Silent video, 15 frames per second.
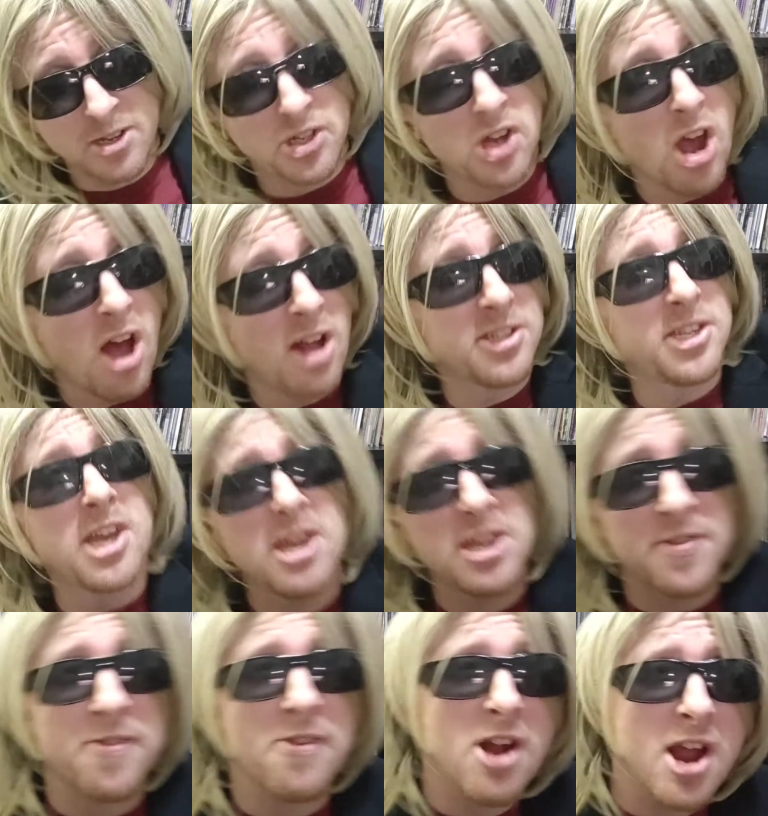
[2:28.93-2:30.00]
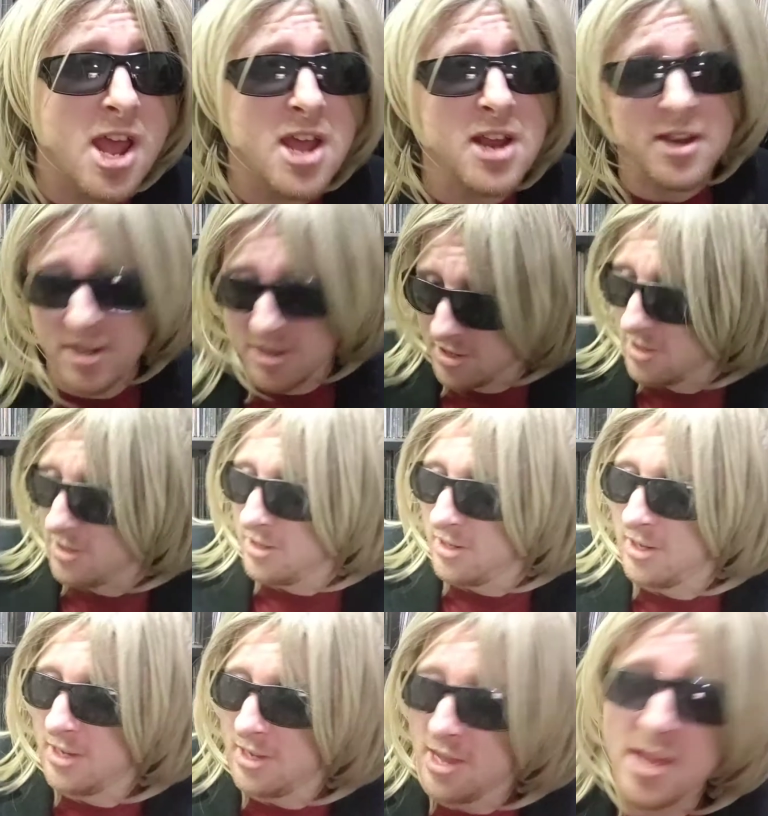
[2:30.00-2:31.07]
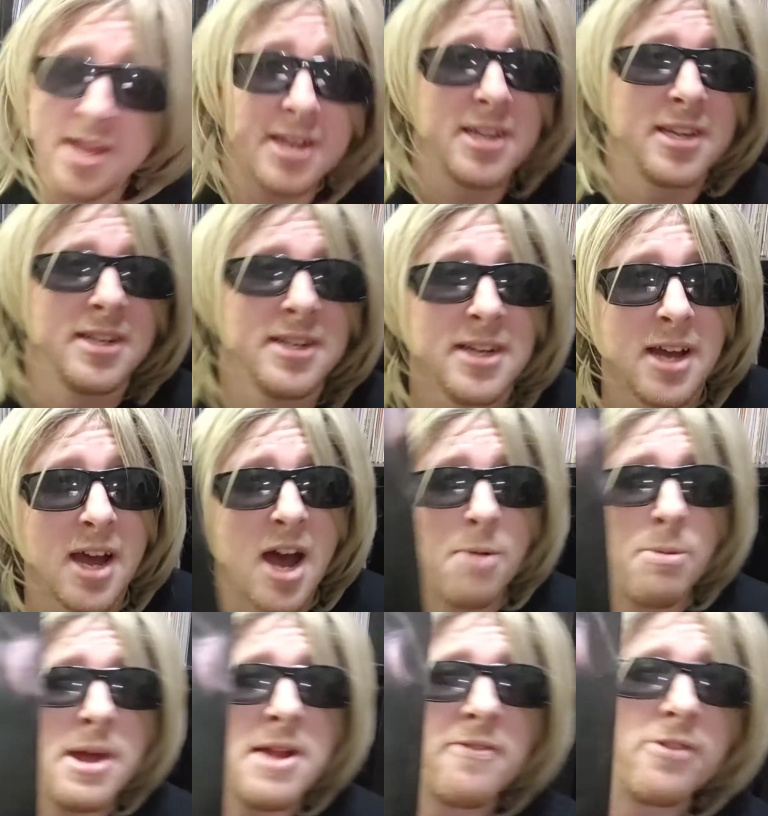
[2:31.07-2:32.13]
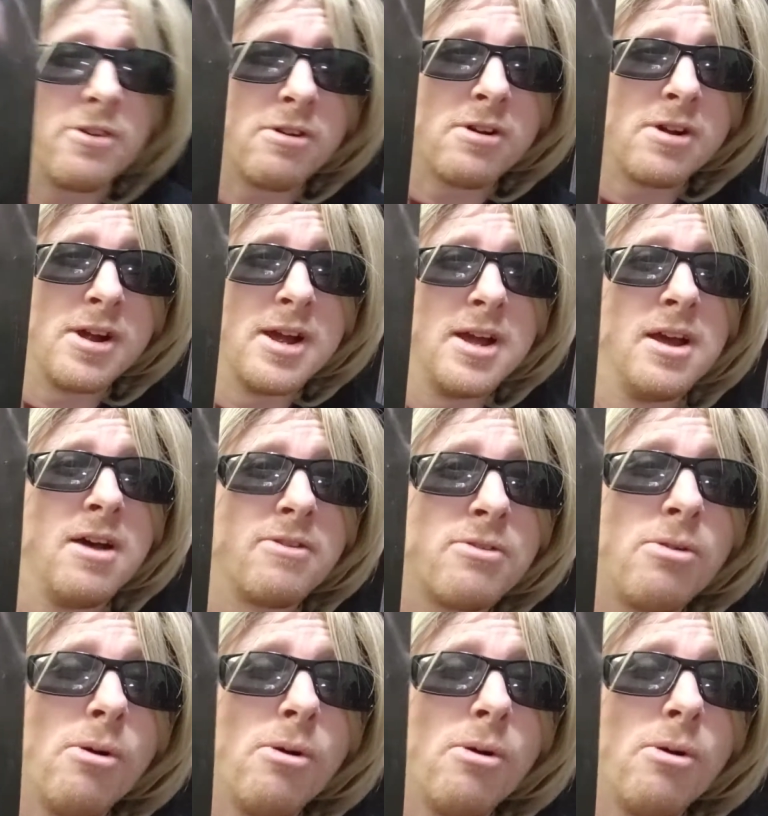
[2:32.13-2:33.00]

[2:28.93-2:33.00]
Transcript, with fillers: John's his friend. And I went for, of